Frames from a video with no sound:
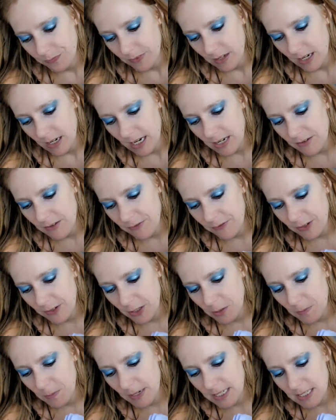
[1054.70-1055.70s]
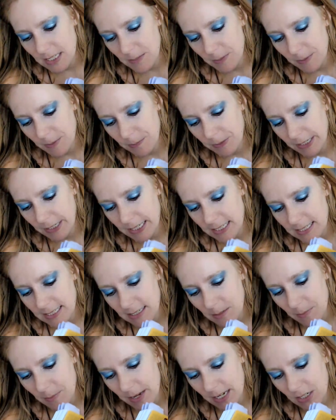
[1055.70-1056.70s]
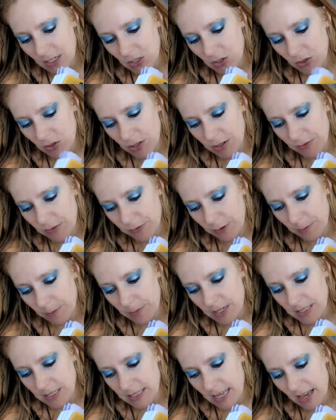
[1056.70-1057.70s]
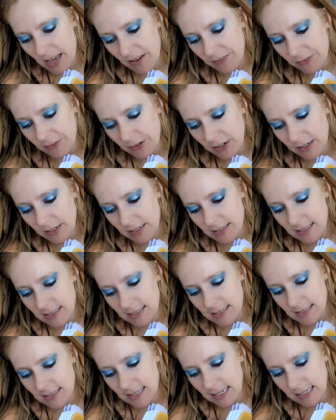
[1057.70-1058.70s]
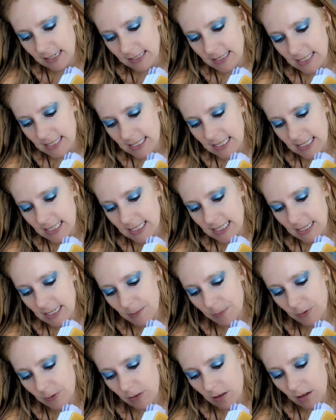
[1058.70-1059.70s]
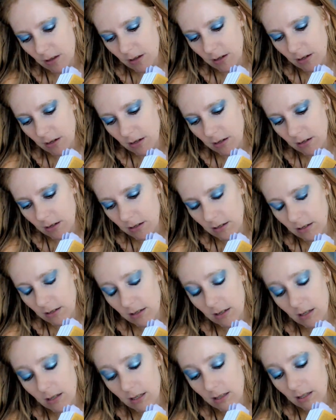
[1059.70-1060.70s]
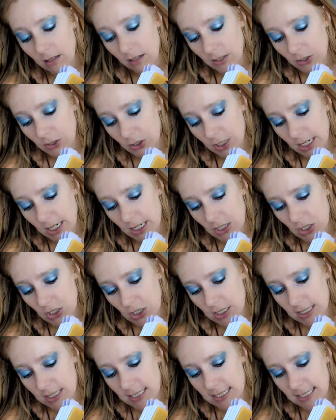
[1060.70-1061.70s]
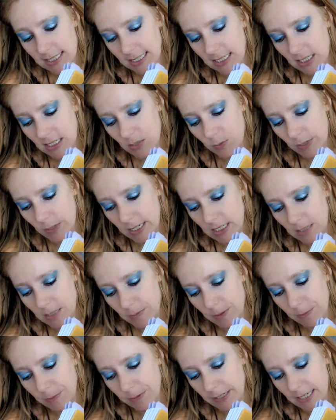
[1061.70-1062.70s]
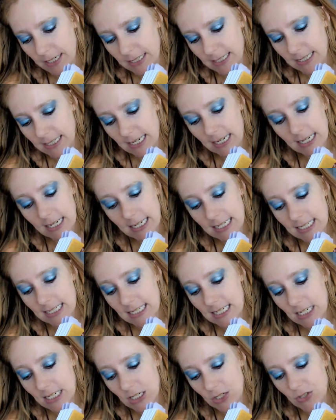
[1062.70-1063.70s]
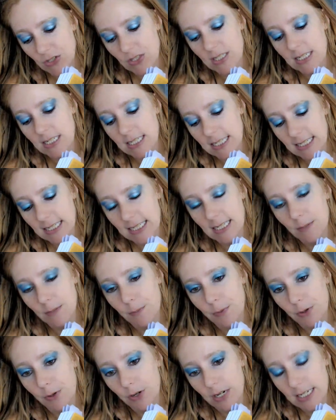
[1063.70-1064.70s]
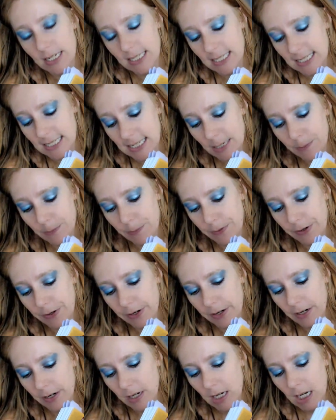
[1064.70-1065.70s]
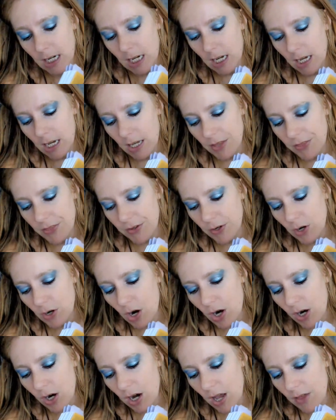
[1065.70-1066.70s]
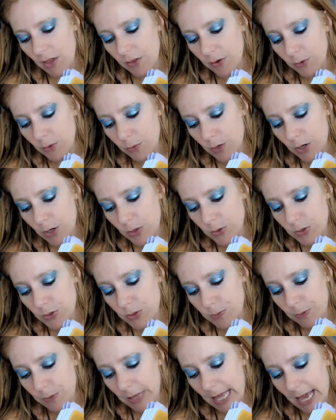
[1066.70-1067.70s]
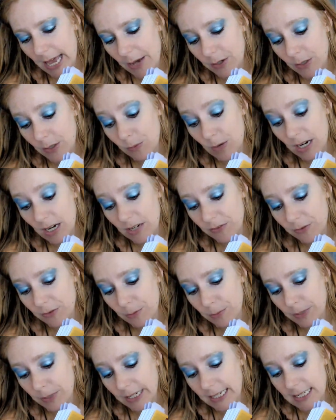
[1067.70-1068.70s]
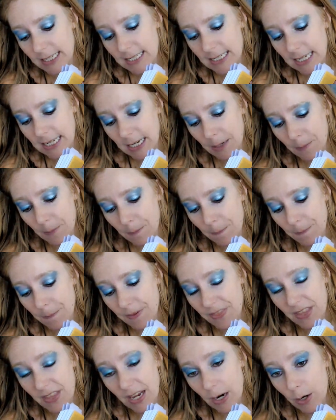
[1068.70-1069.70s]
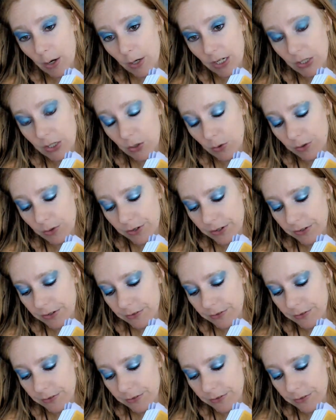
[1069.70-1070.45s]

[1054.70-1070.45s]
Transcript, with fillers: In a field meant to be planted, a man dirty from his efforts stands knee deep along a long trench. The seeds wait to be planted, yet he continues to dig deeper and deeper. There are other rows plowed and ready for planting, but they are ignored.